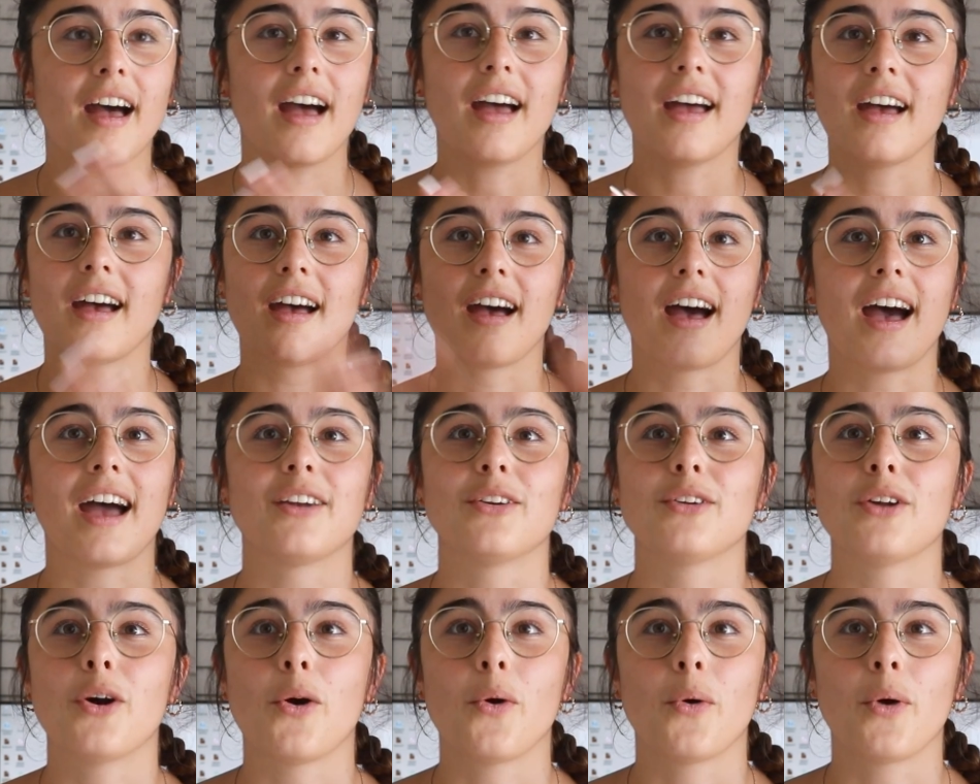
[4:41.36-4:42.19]
I
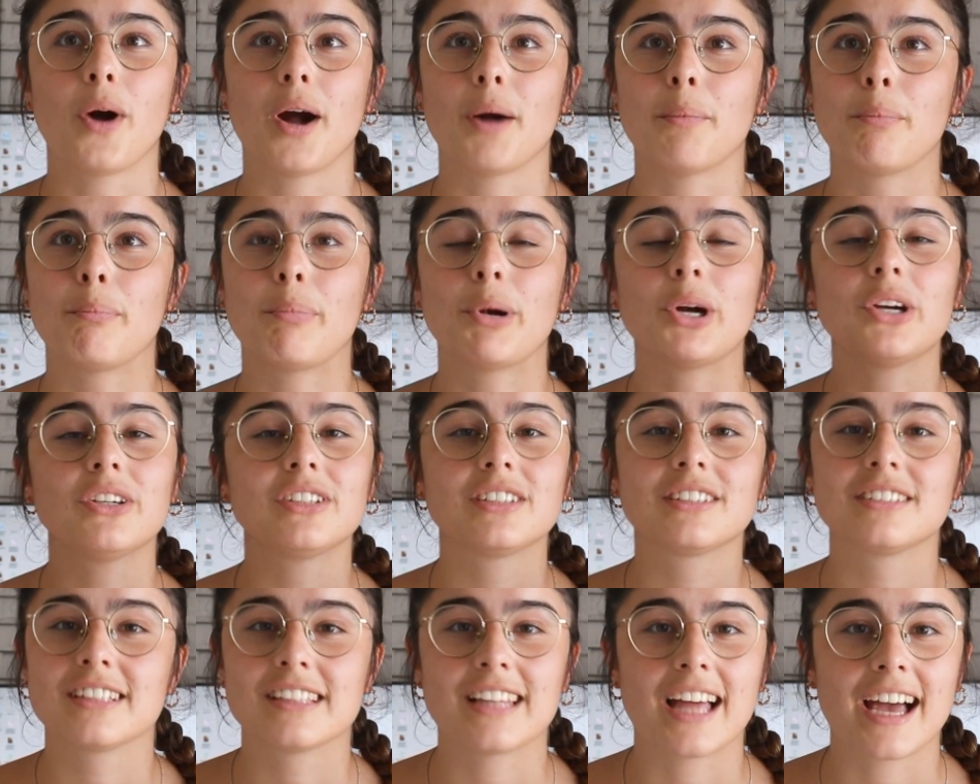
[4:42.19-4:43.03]
don't know, a
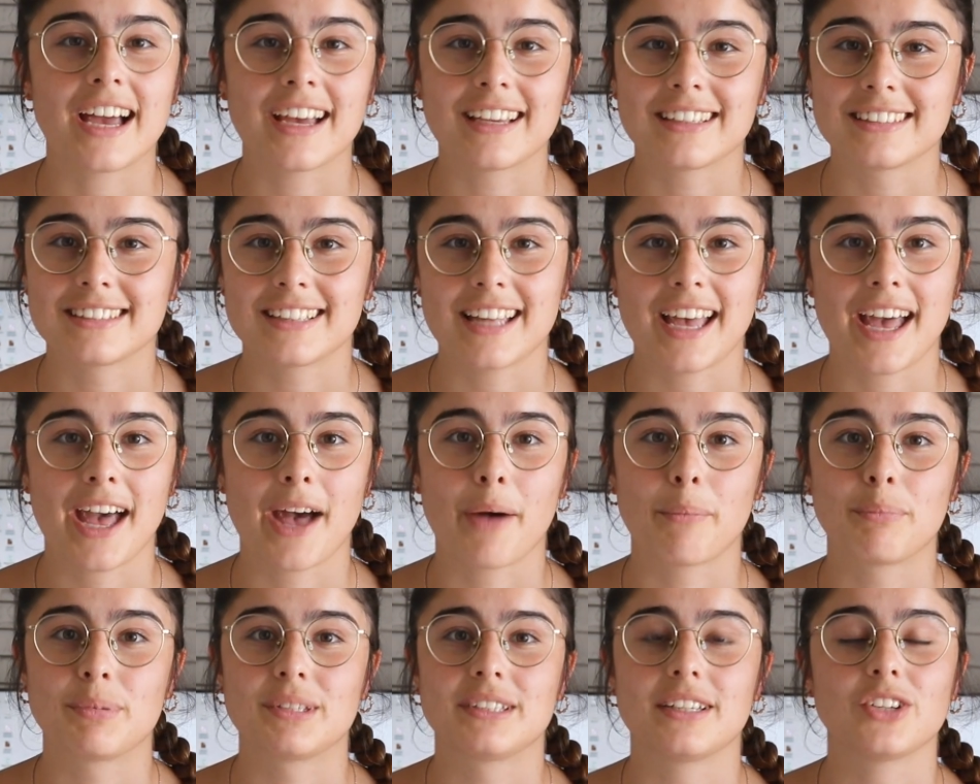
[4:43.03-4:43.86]
personalized
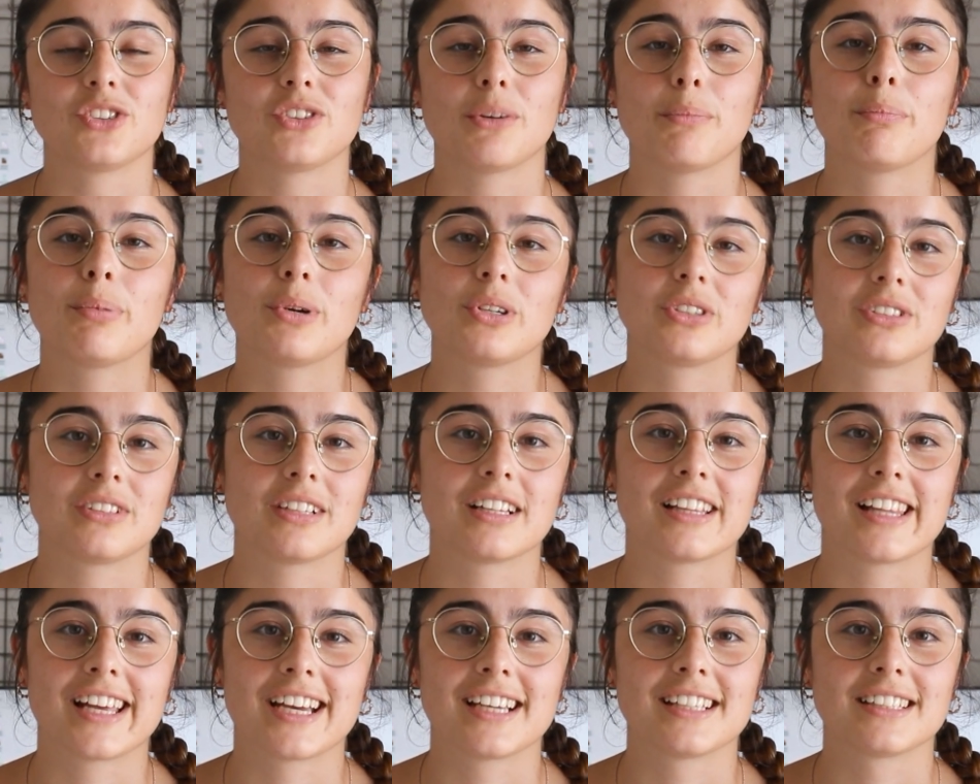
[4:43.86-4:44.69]
app, such a
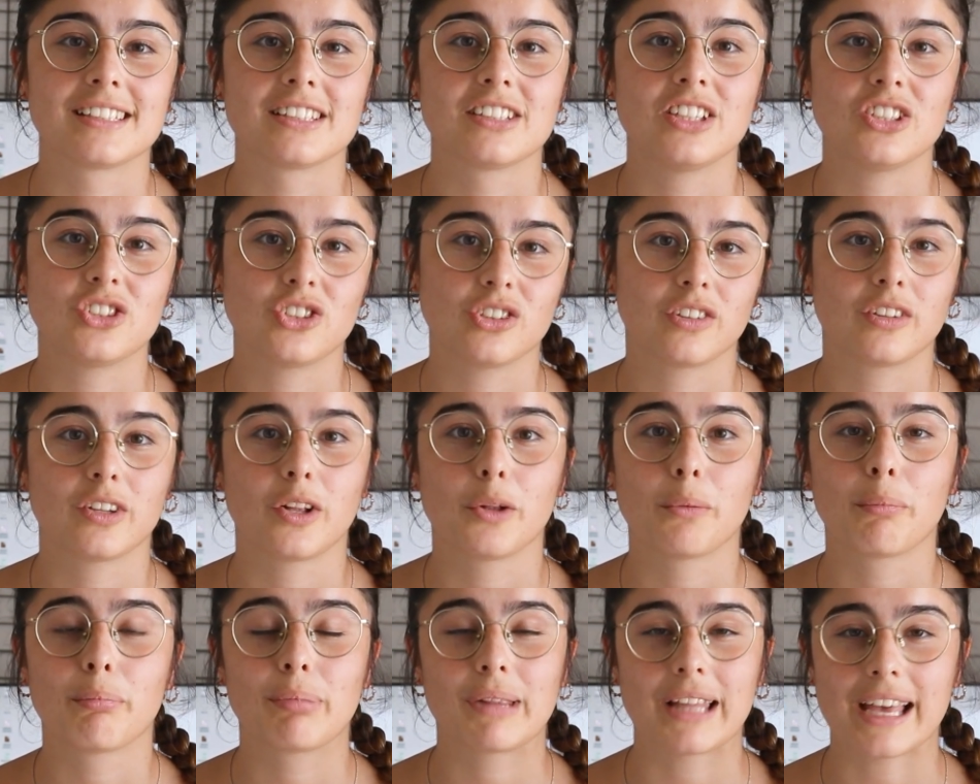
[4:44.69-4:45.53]
personalized
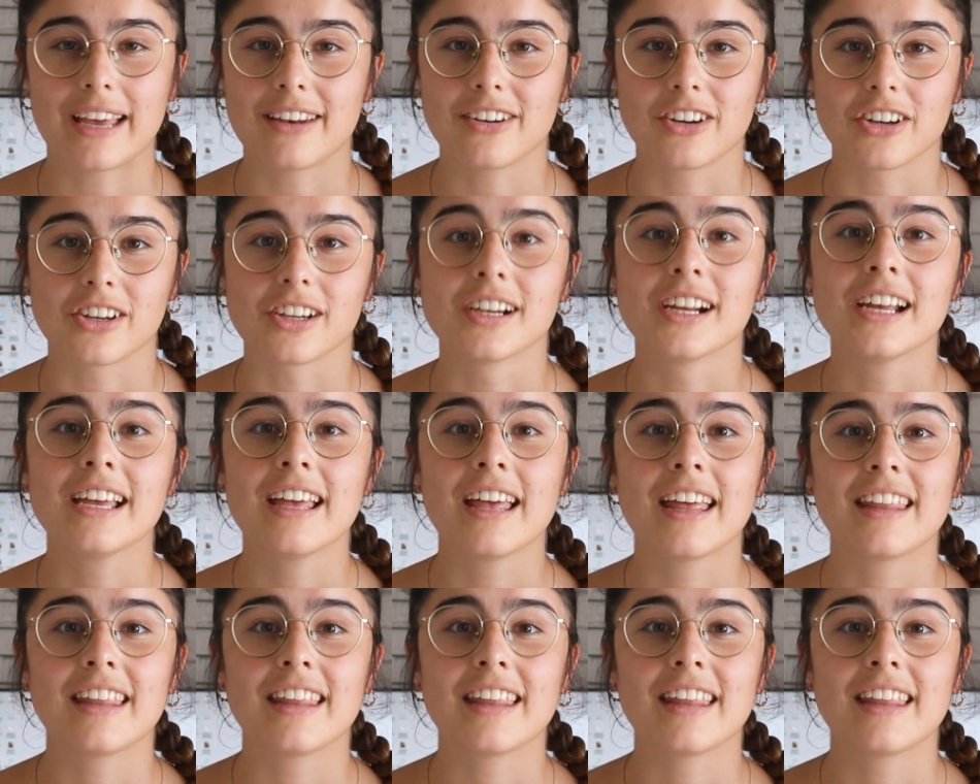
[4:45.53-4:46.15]
digital planner